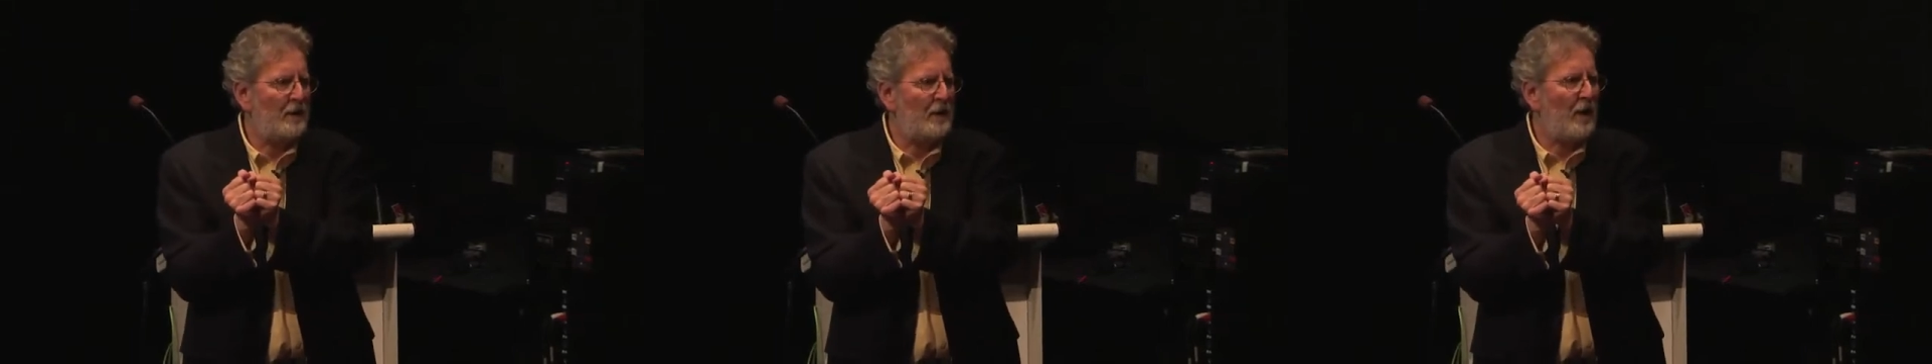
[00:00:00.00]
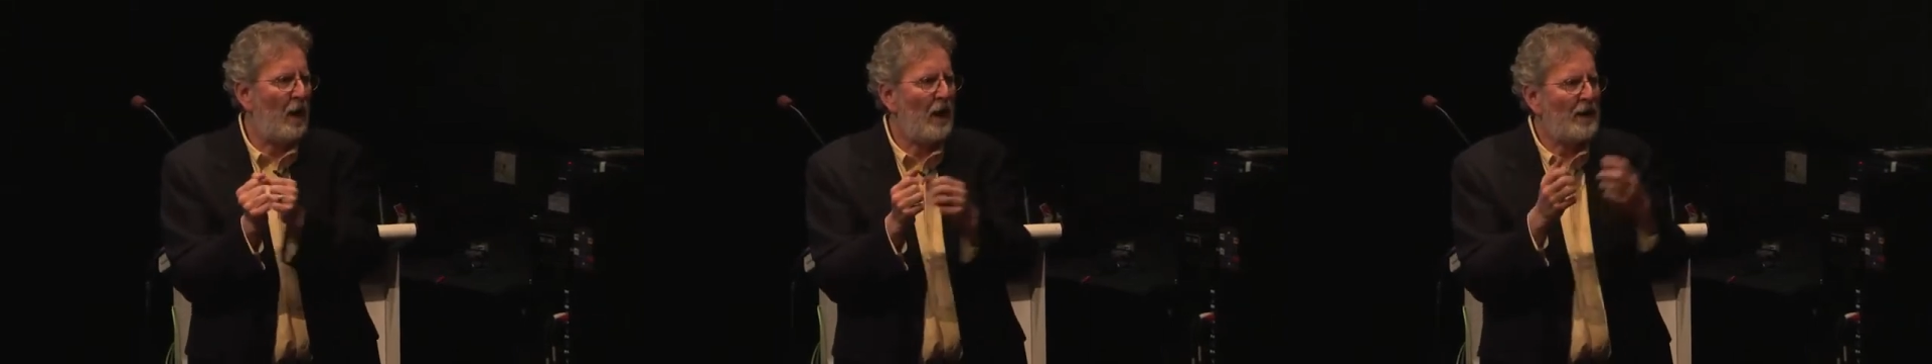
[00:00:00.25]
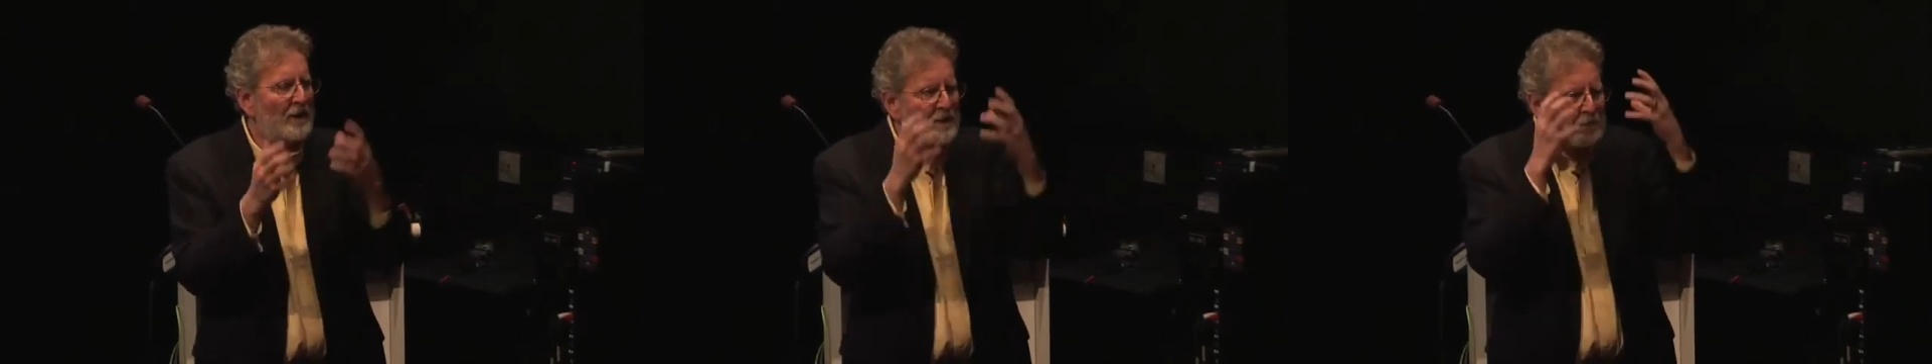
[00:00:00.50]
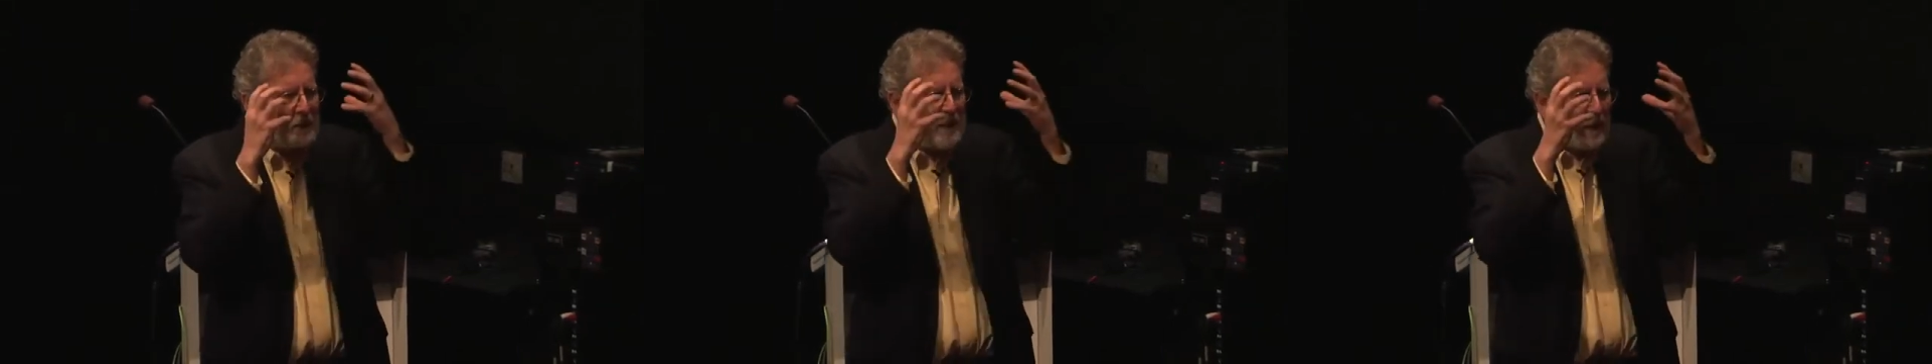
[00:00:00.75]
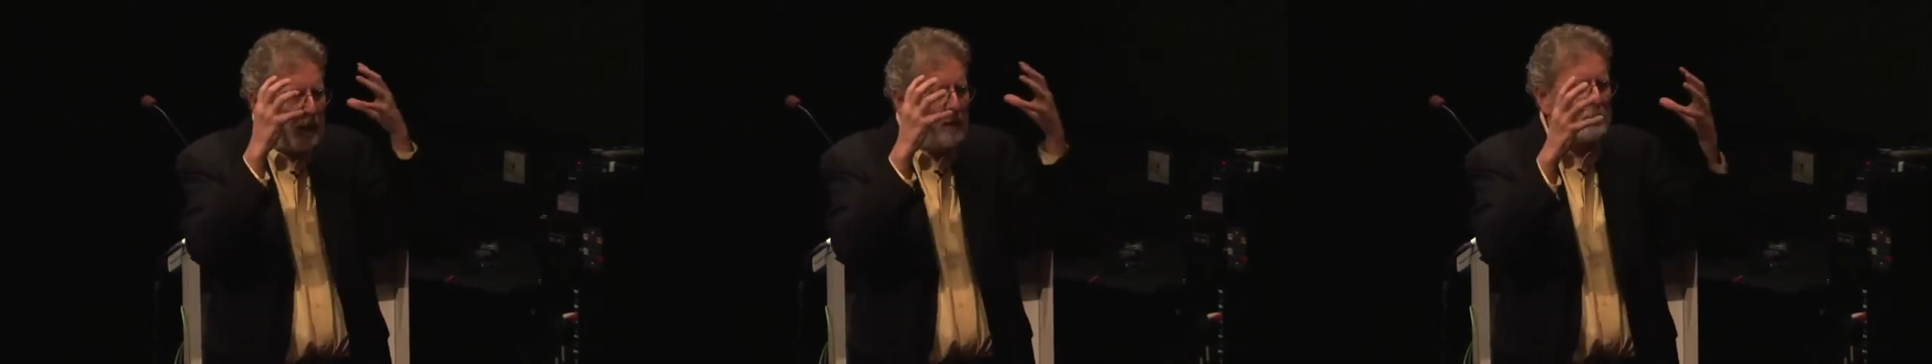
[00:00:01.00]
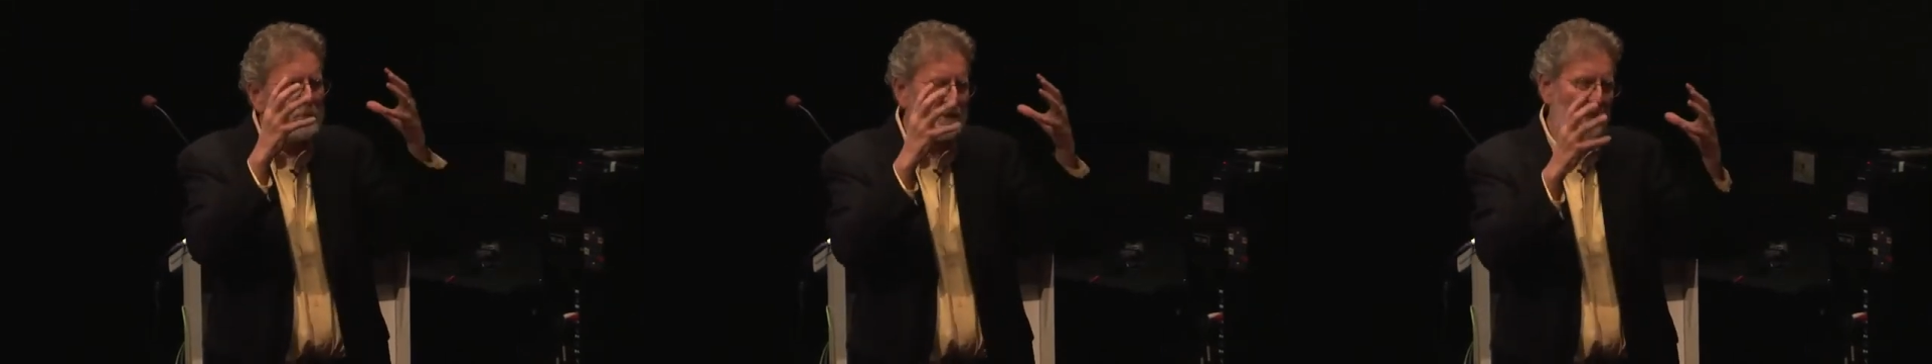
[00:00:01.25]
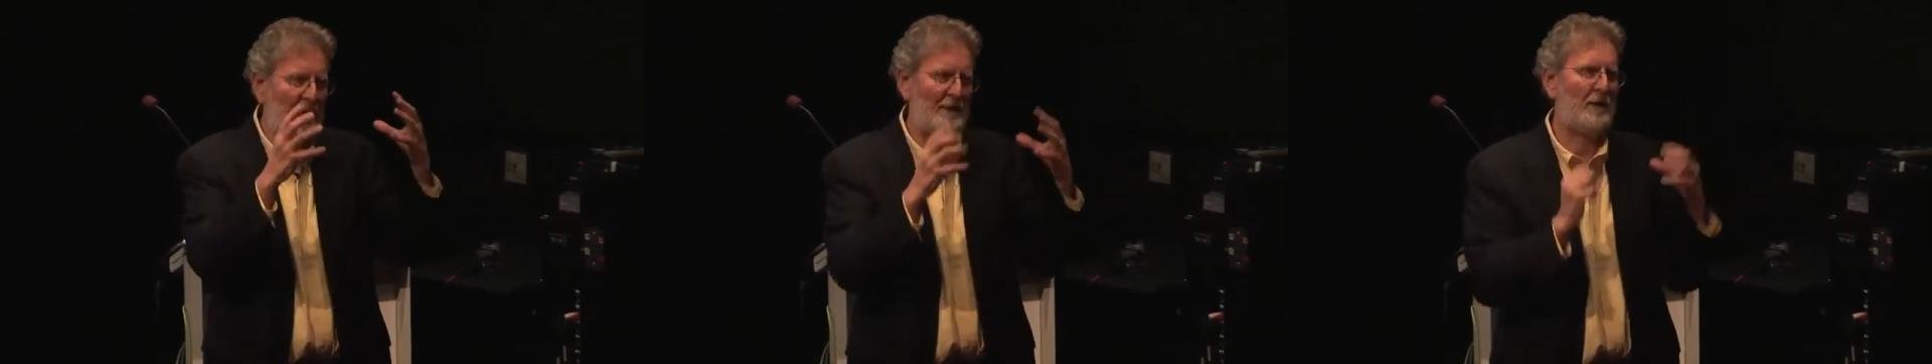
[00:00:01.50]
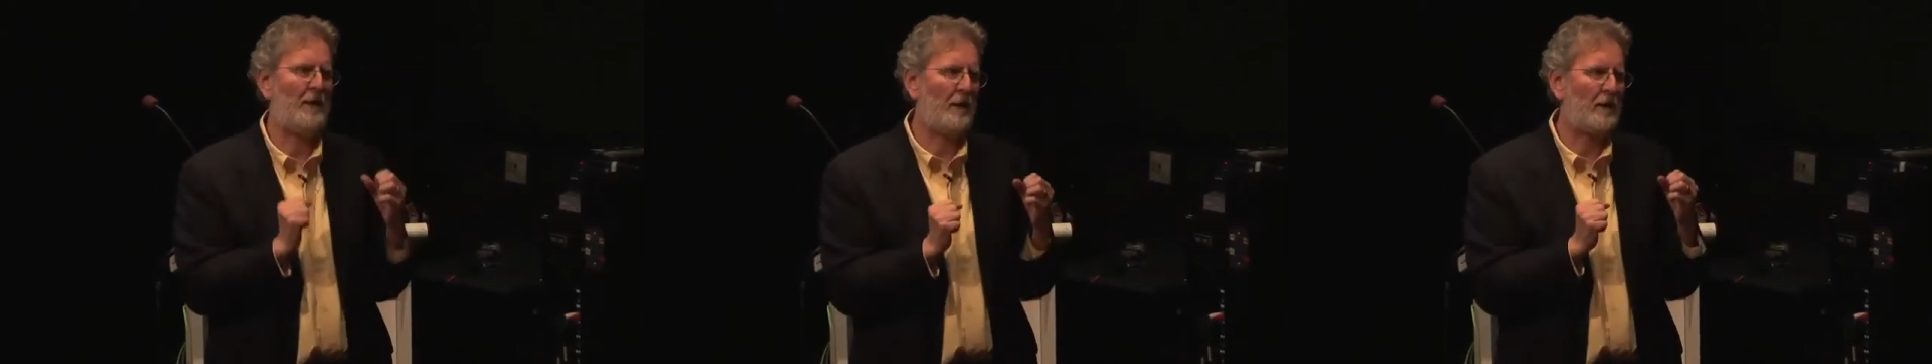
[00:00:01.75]
The audience becomes that
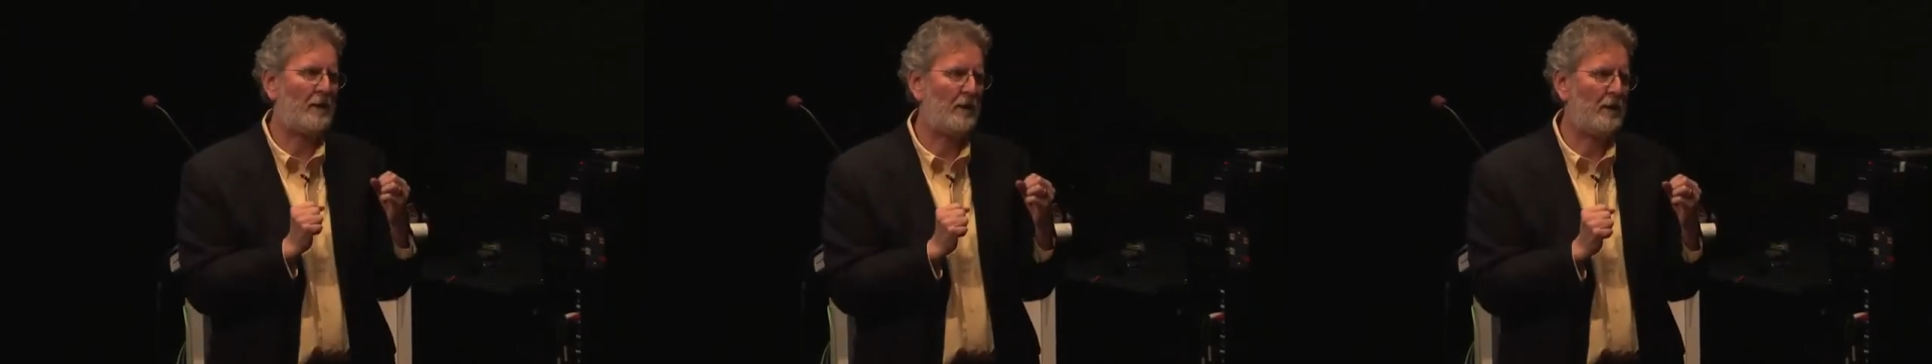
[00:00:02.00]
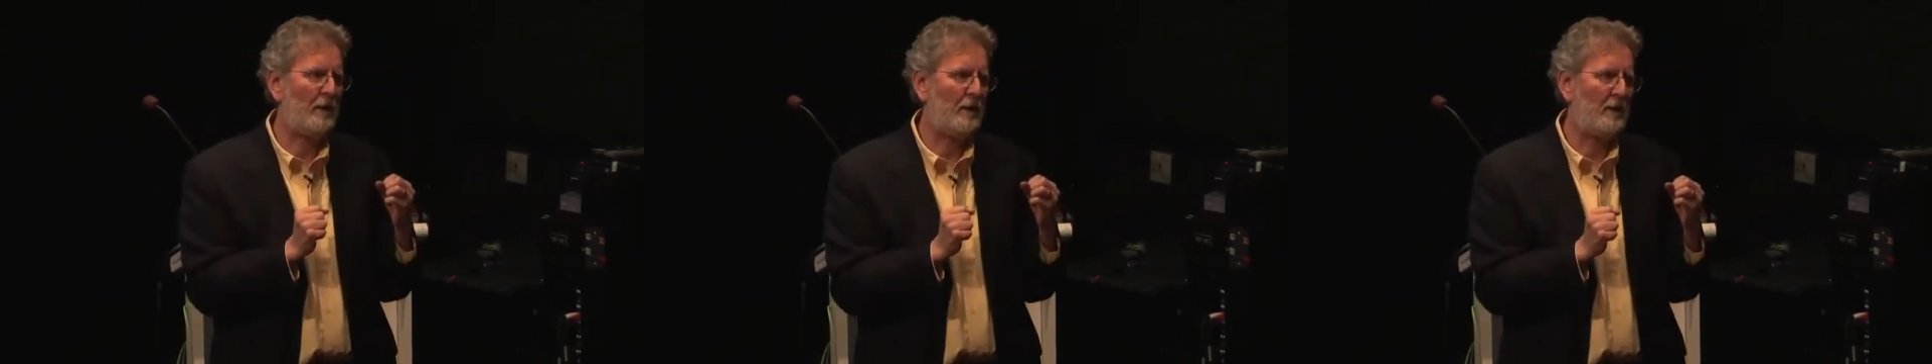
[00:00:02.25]
character.